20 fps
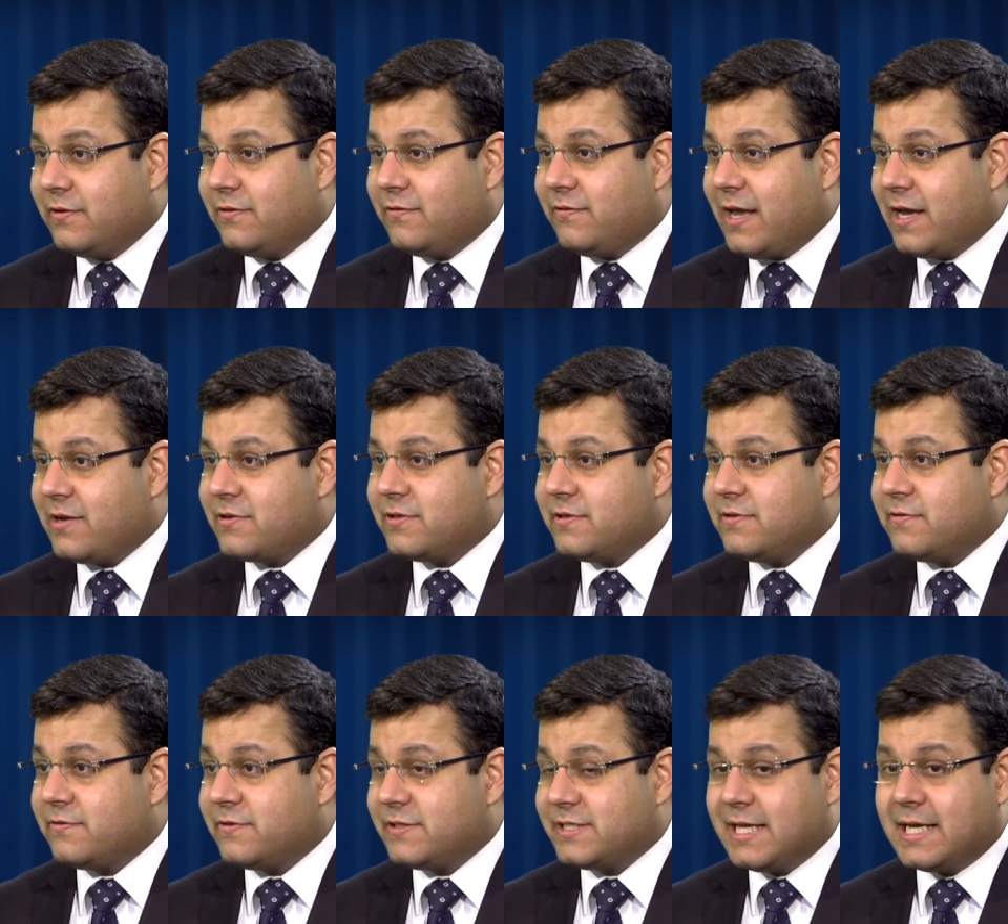the sanctions
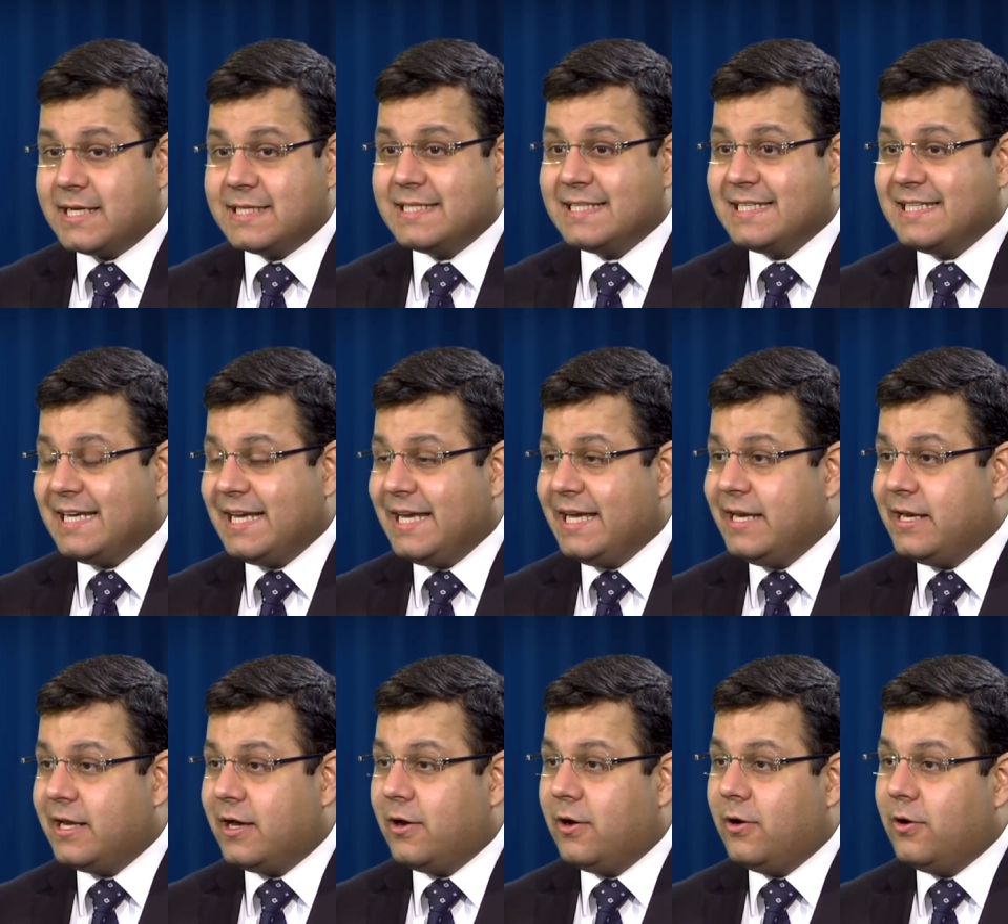have resulted
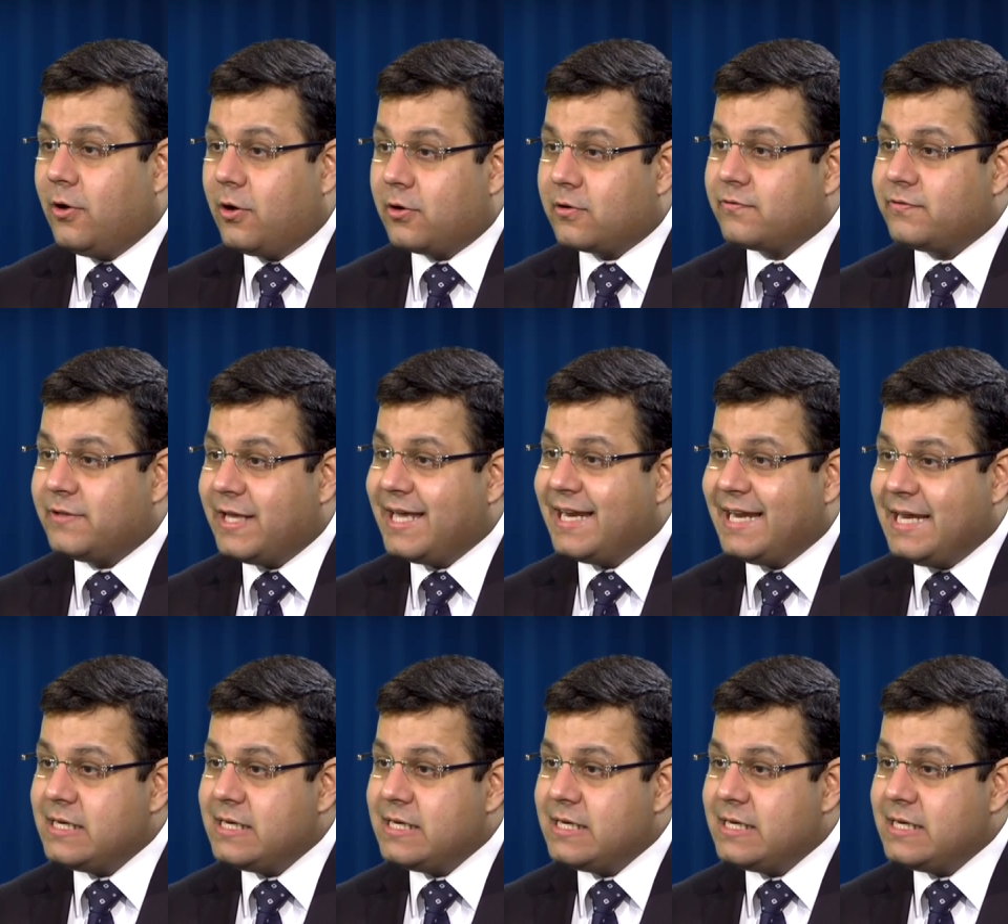in a lot of their